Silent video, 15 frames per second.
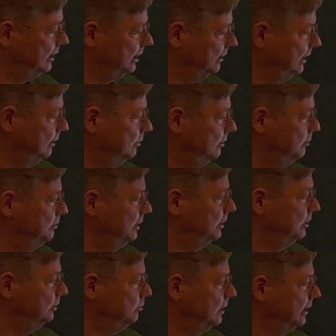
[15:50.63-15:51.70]
I think will be a
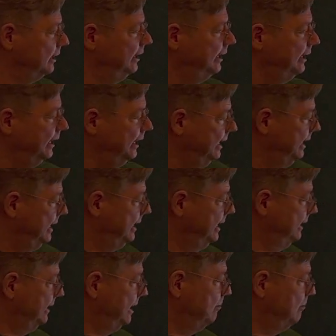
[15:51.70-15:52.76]
good one,
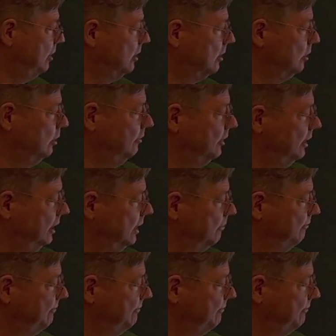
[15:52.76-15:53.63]
and mR over here.